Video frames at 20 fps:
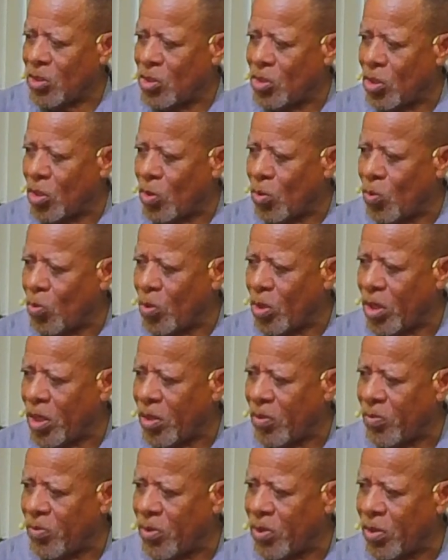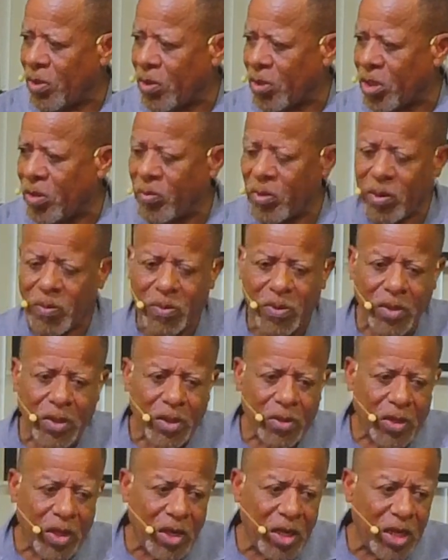So um, they're coming up,
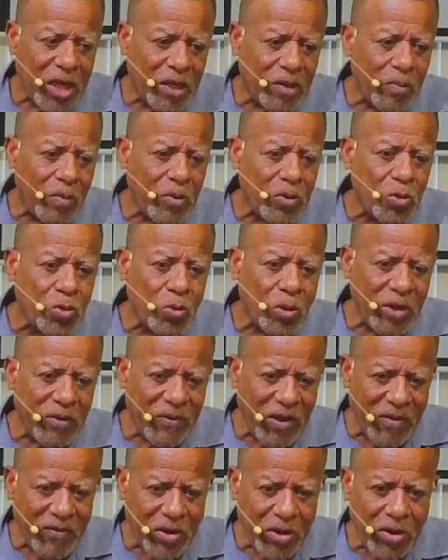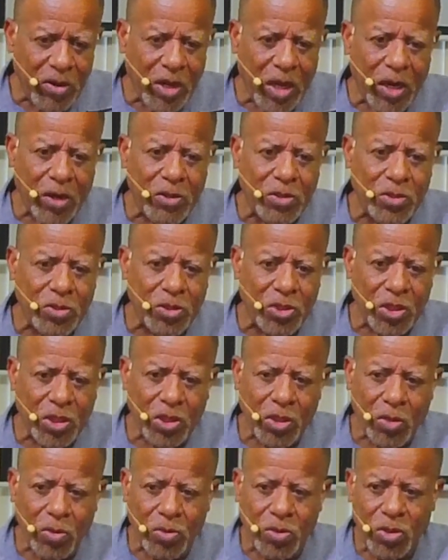they need to come up with $2,500 so she
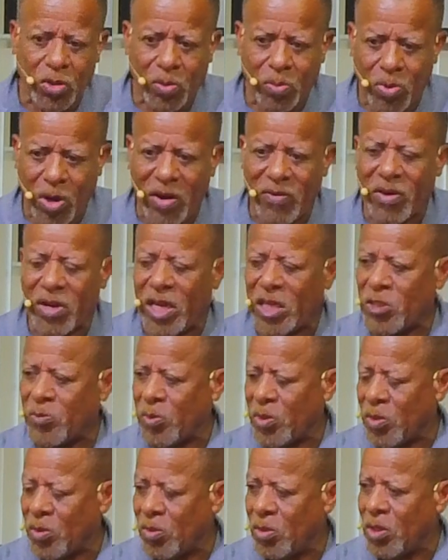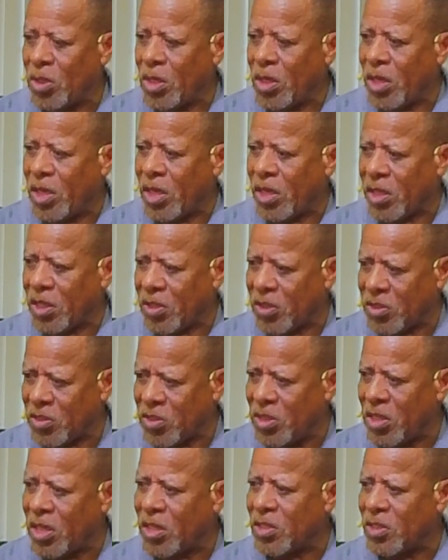can go to a private hospital and get this
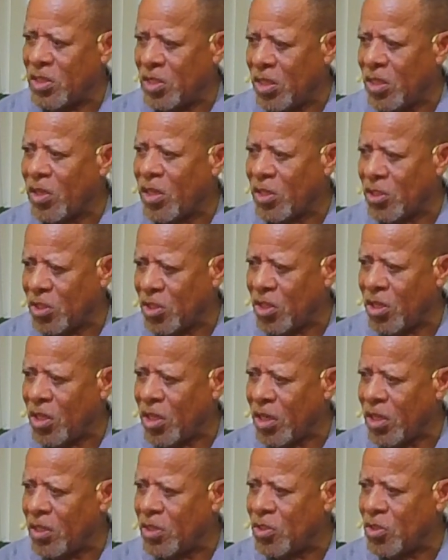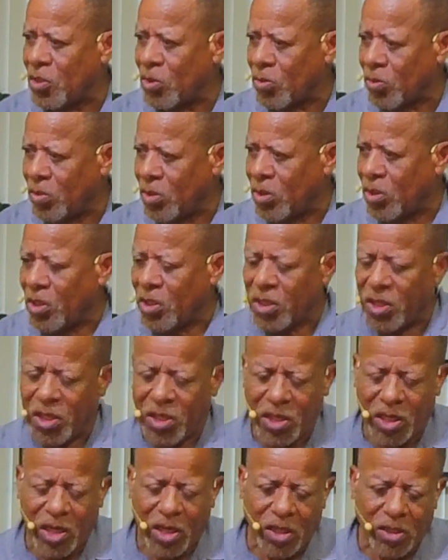D&C that she needs. So
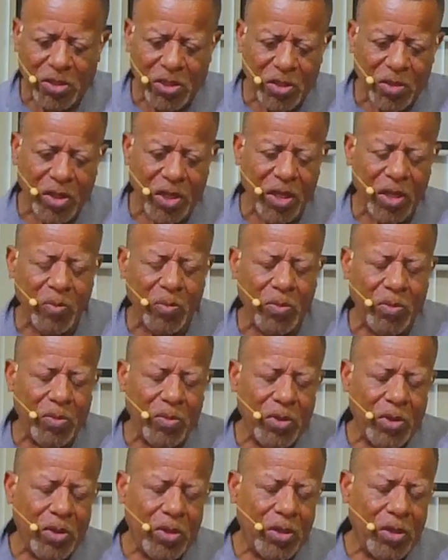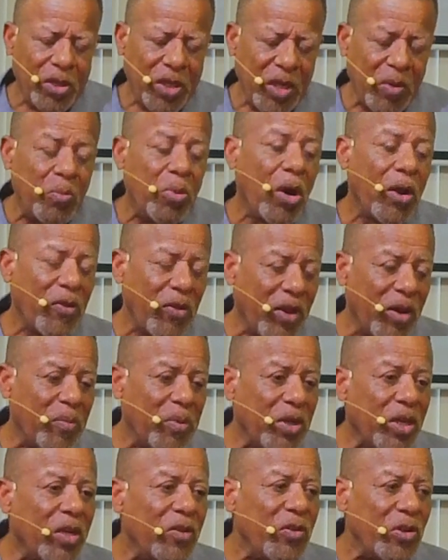he, uh, she, he, he brought that up
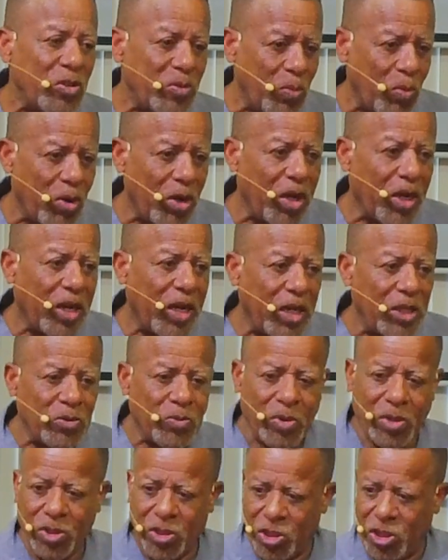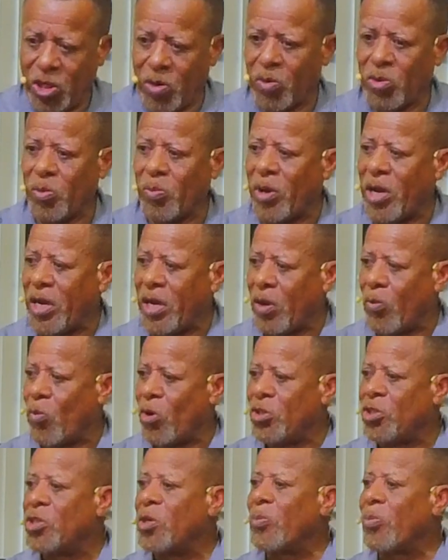again this morning, and I just wanted to share with the body. I
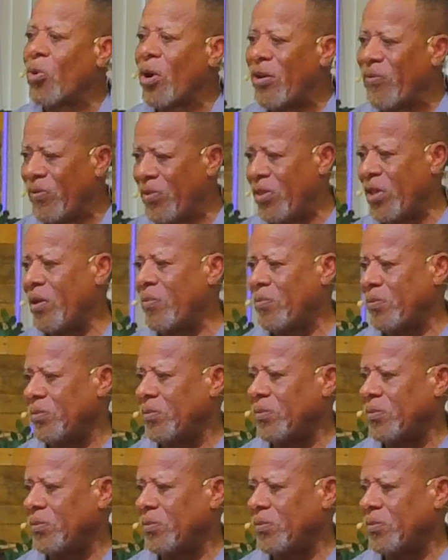want you to pray for them.